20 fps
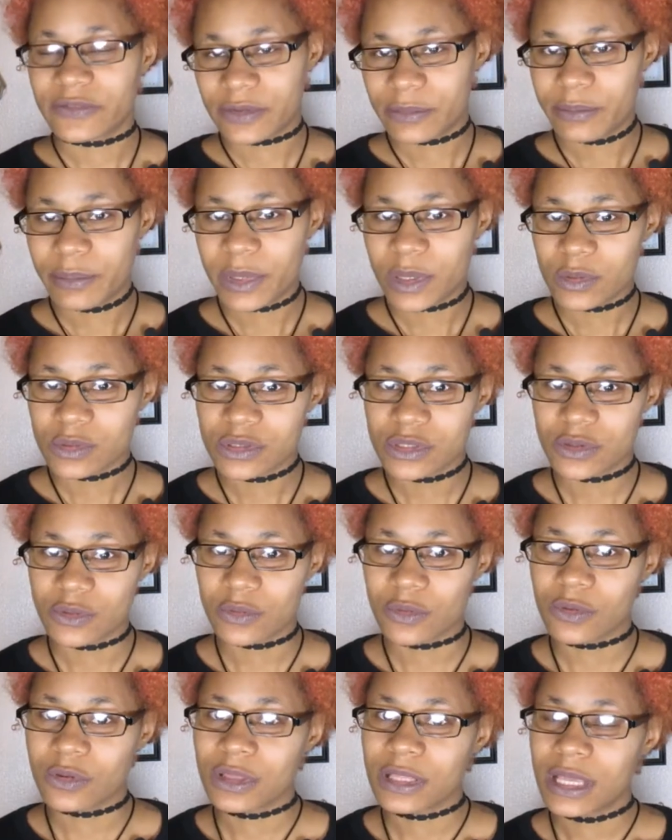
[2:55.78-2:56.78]
from middle
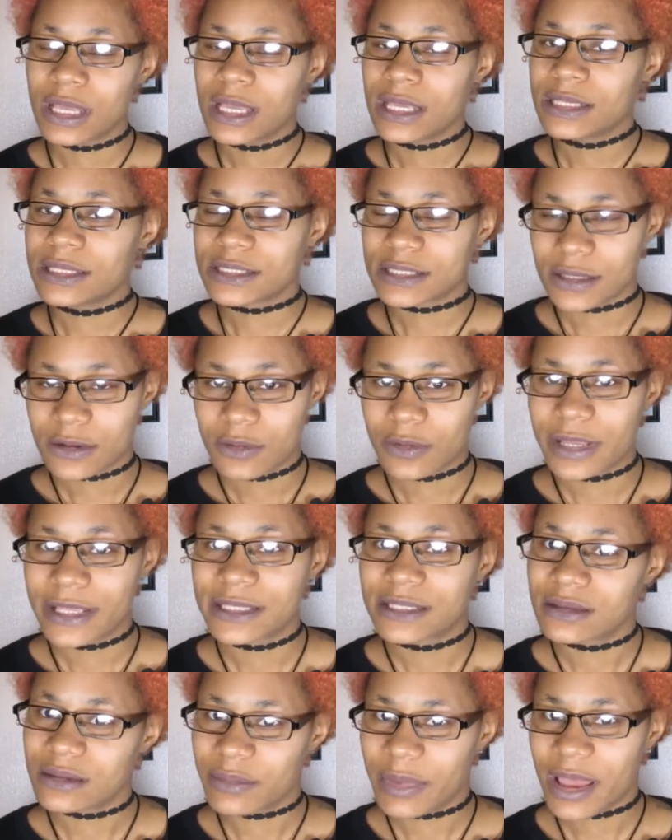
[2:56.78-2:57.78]
school. So
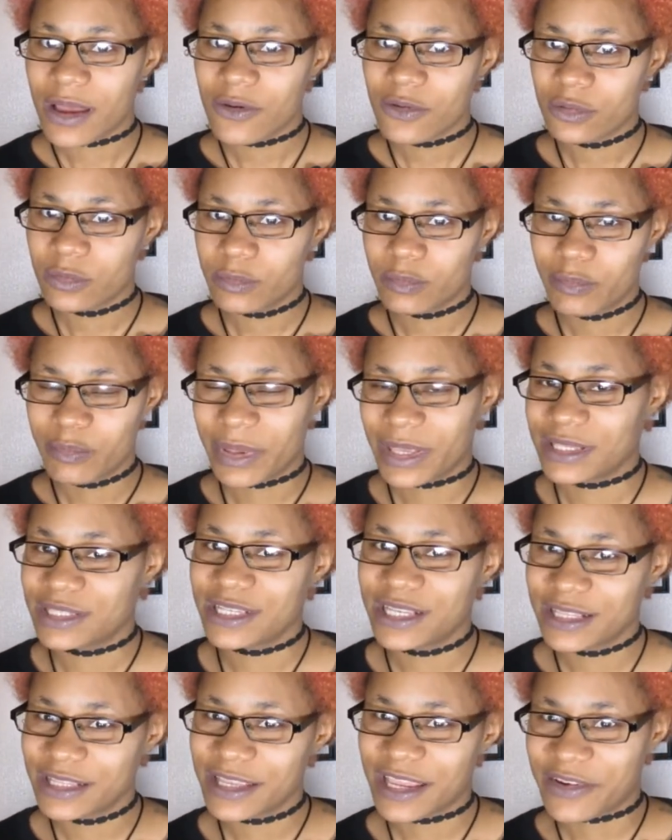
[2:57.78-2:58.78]
it's about
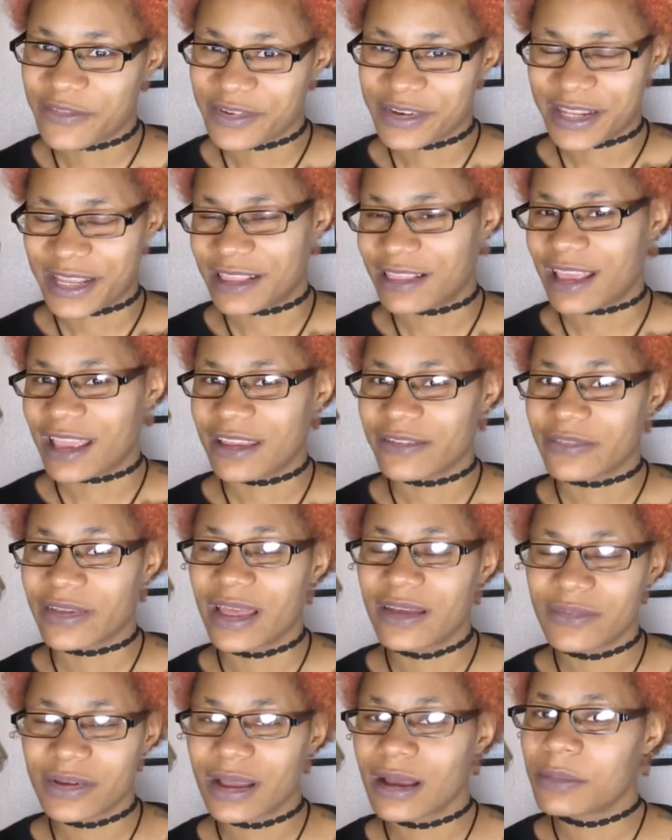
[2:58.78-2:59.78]
basically everyday life.
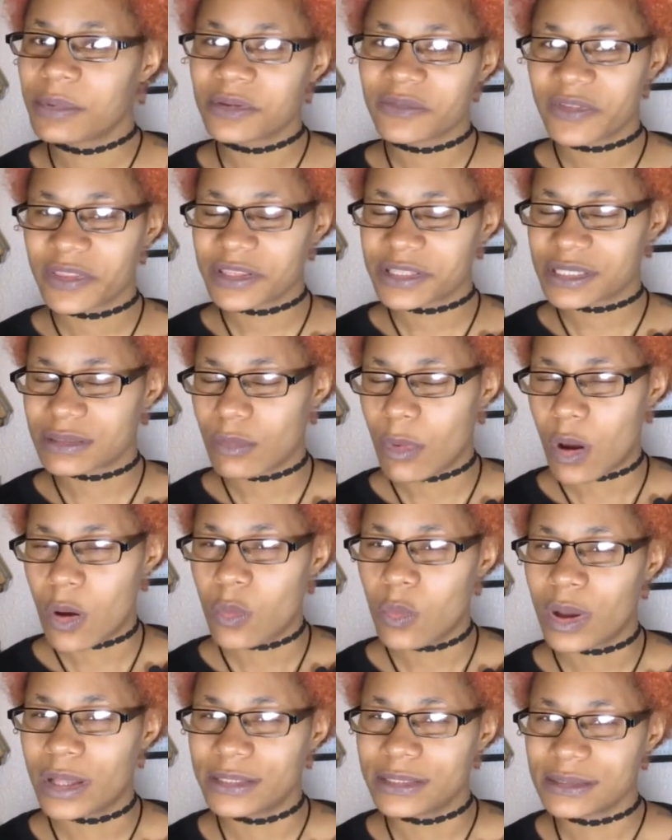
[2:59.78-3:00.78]
I have a couple of other
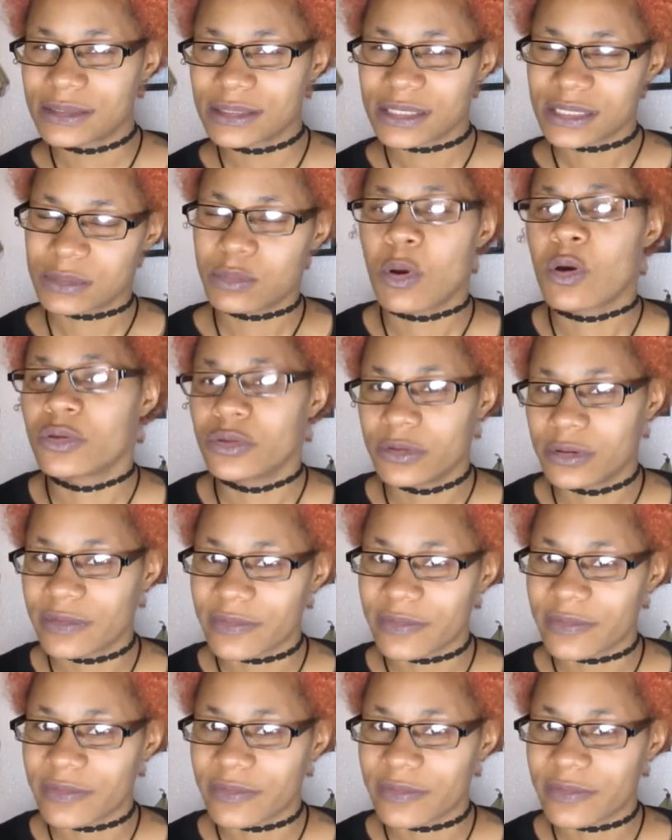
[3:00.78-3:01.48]
small ones, small